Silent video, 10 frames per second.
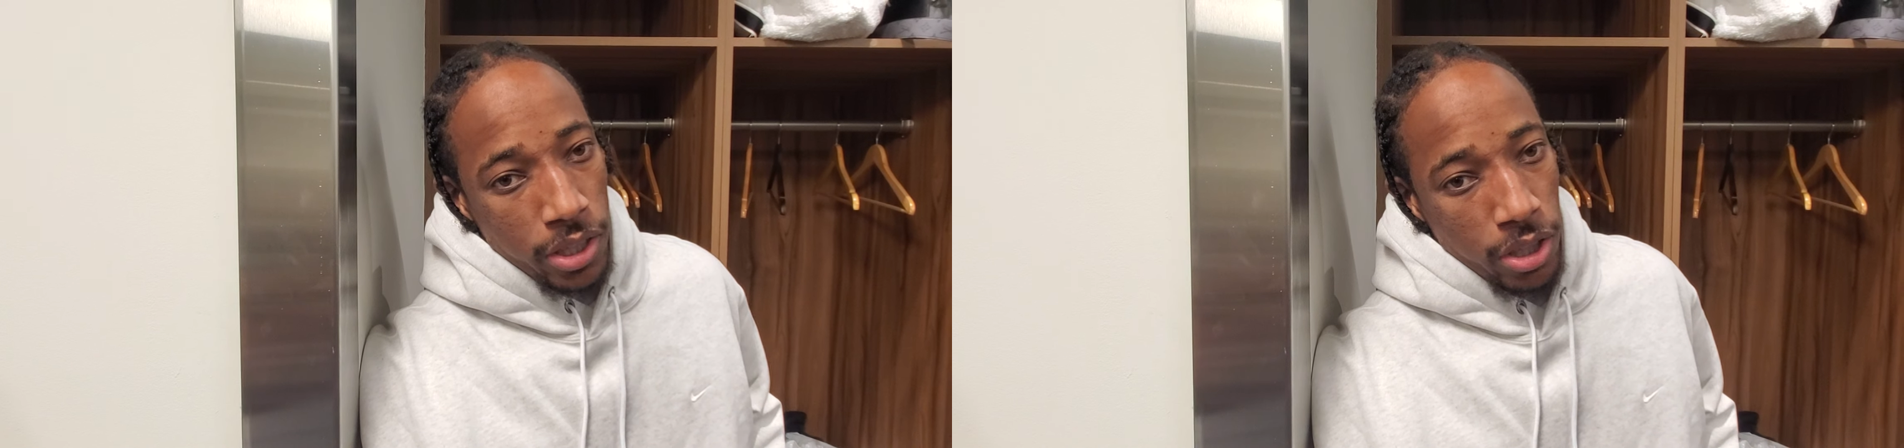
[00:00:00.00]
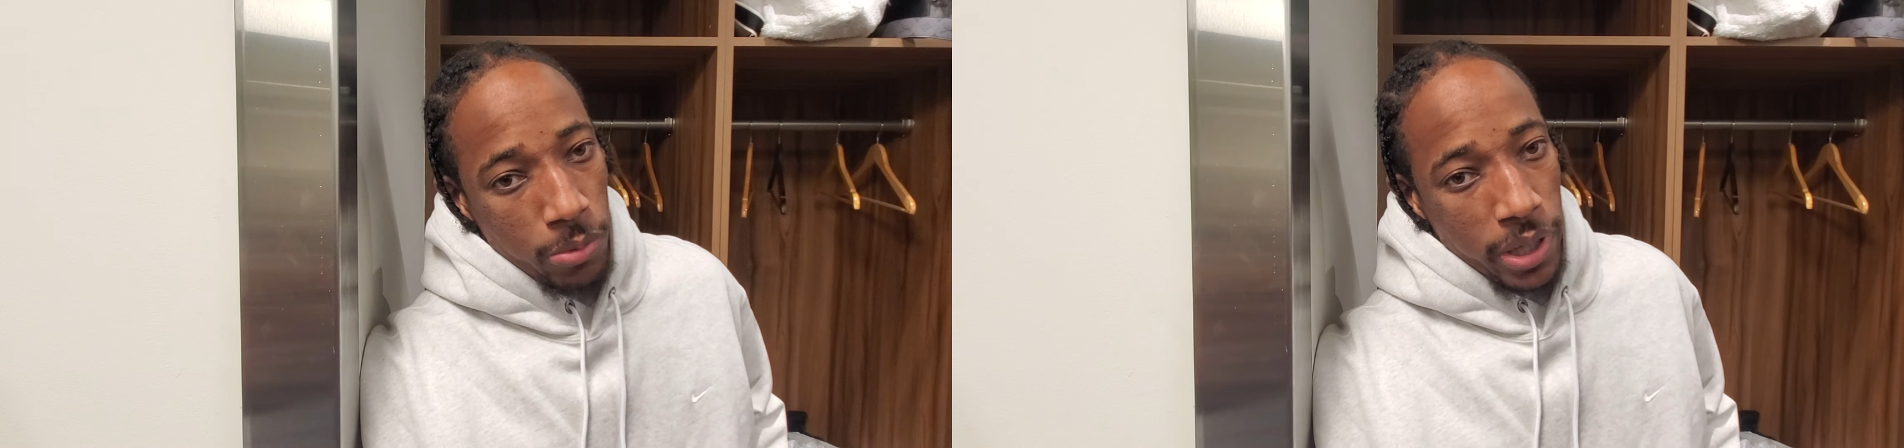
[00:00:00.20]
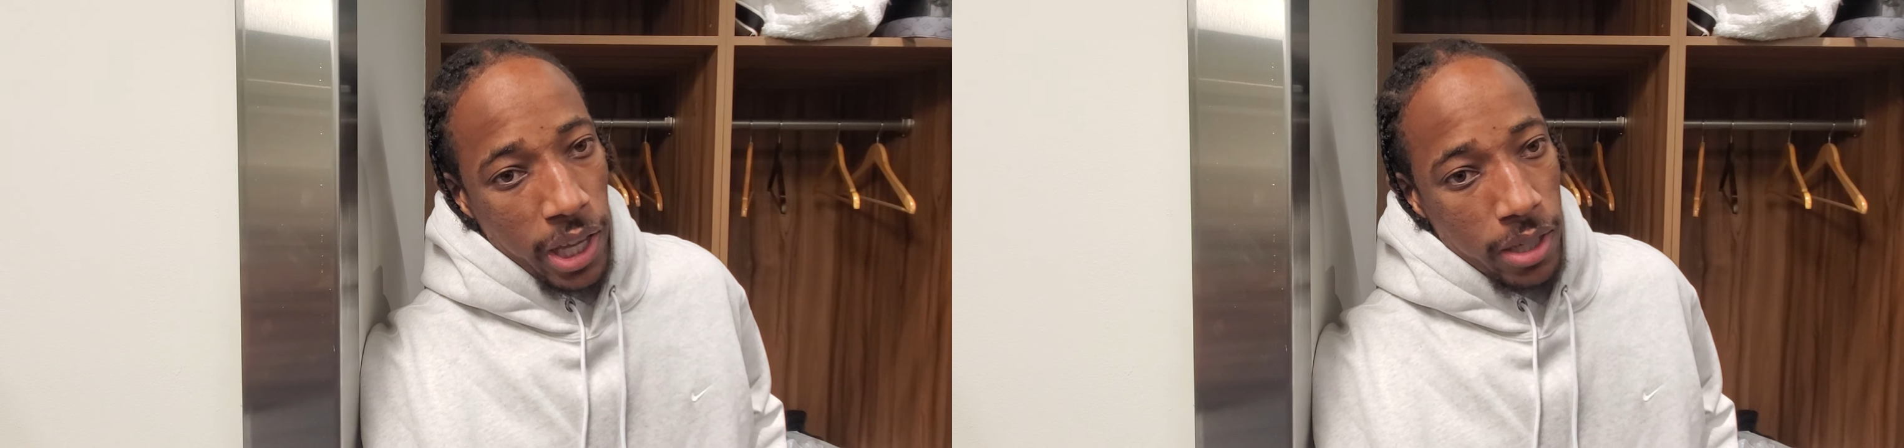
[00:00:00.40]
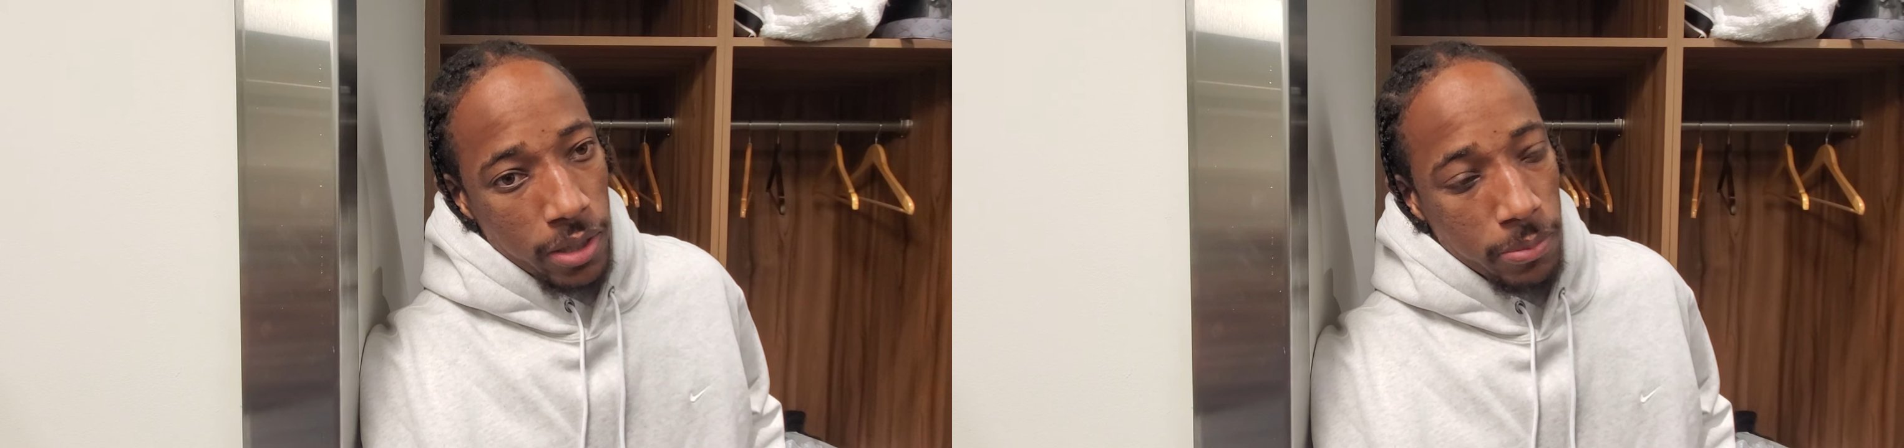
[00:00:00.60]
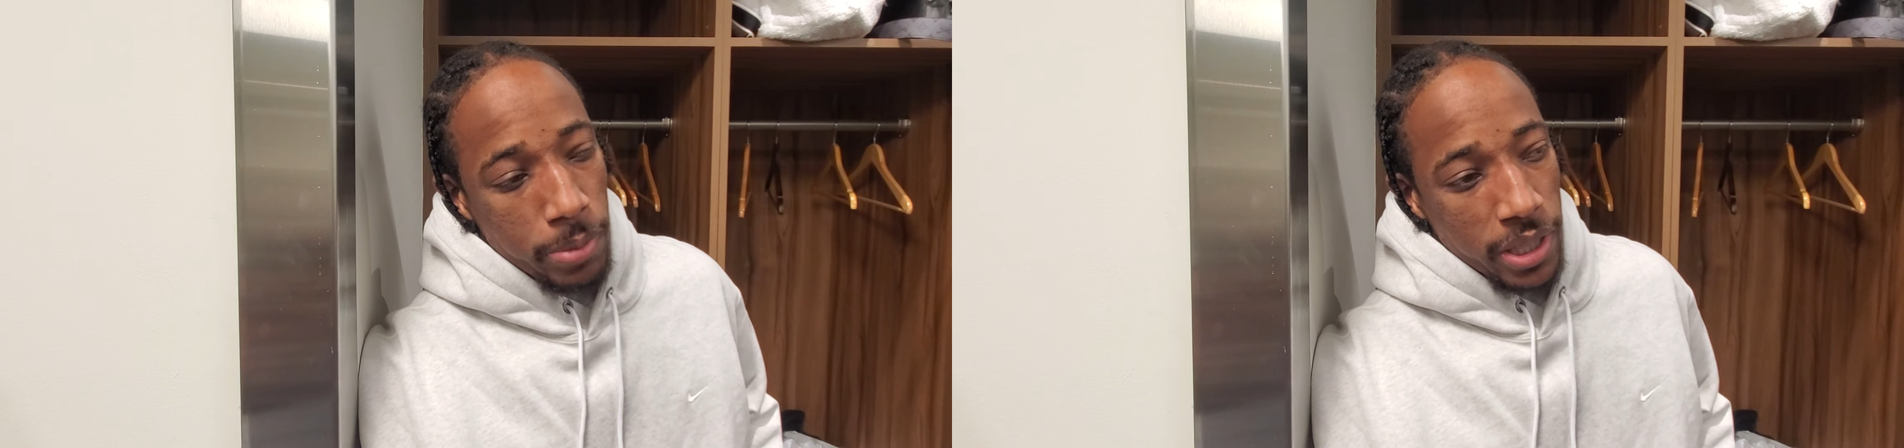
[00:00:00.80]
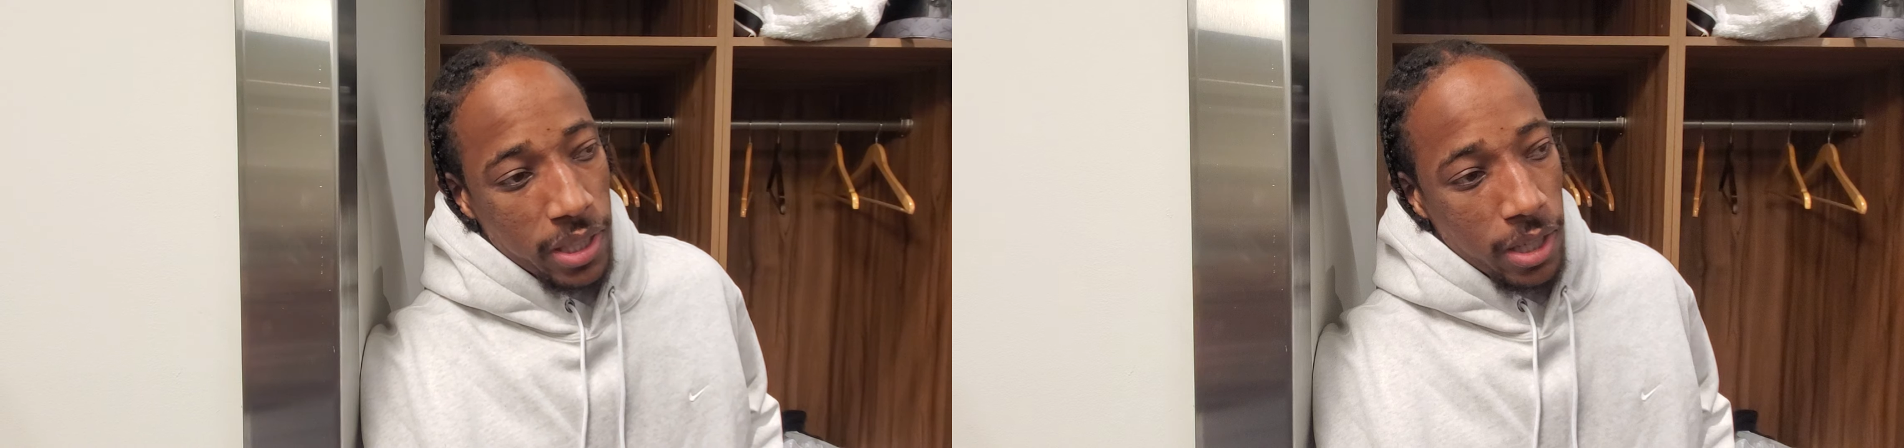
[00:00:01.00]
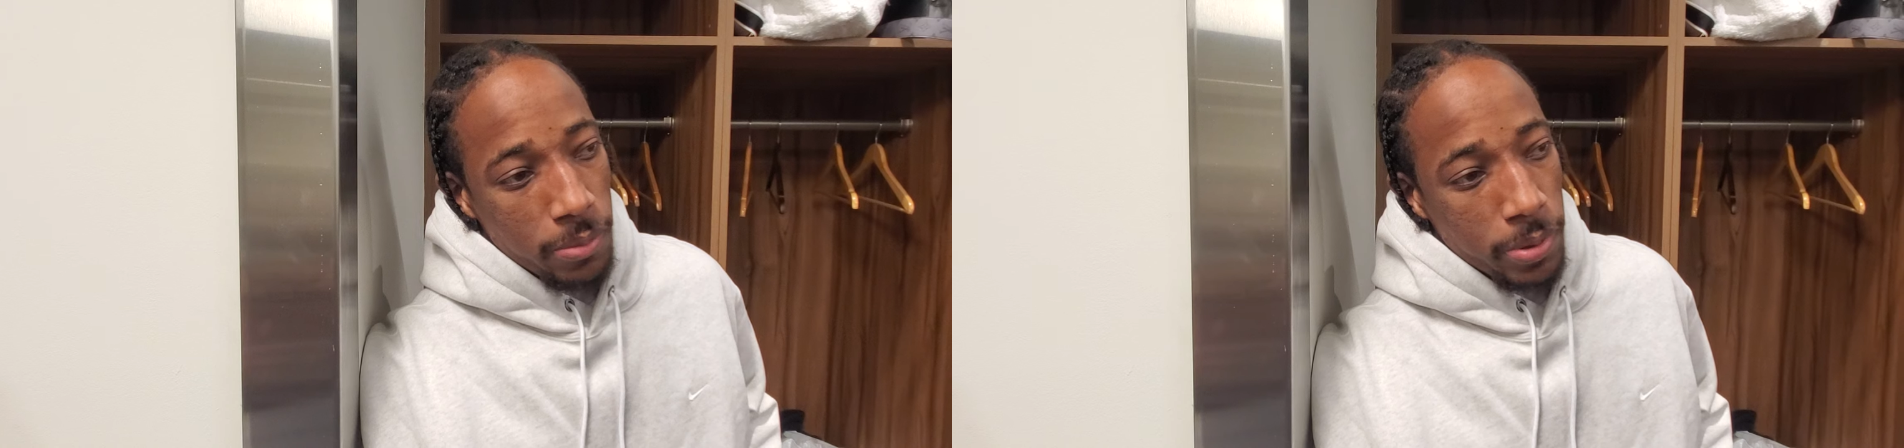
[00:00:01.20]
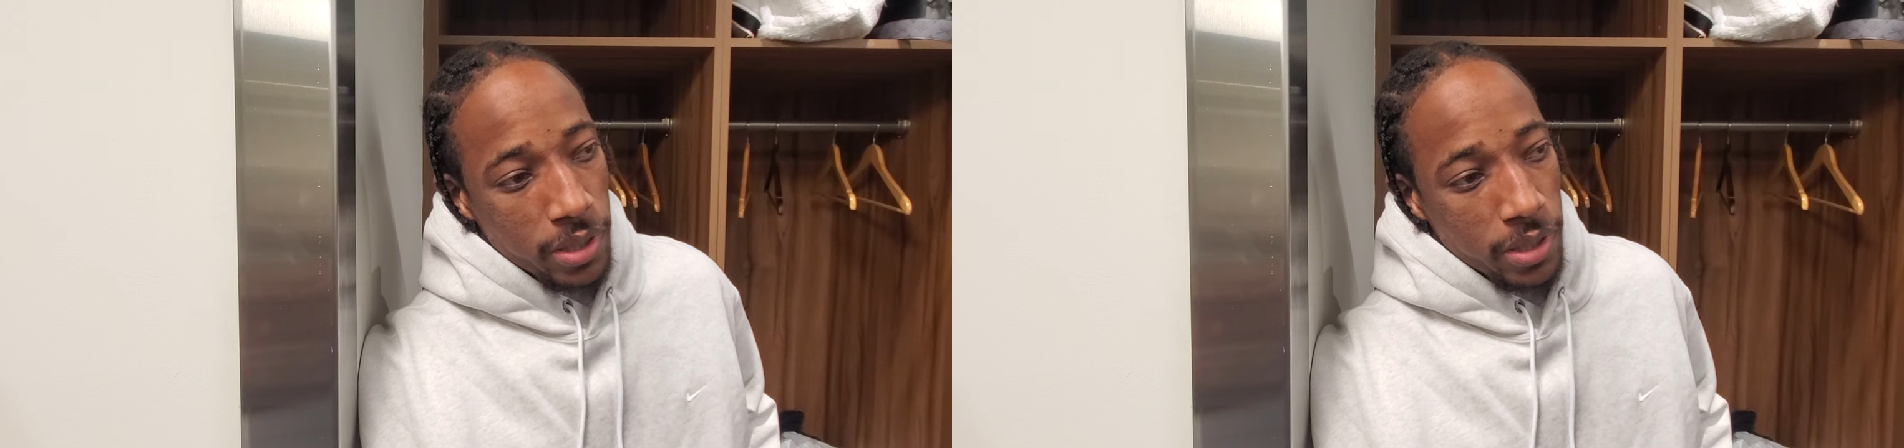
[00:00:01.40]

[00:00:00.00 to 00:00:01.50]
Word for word: you know, we kind of picked it up,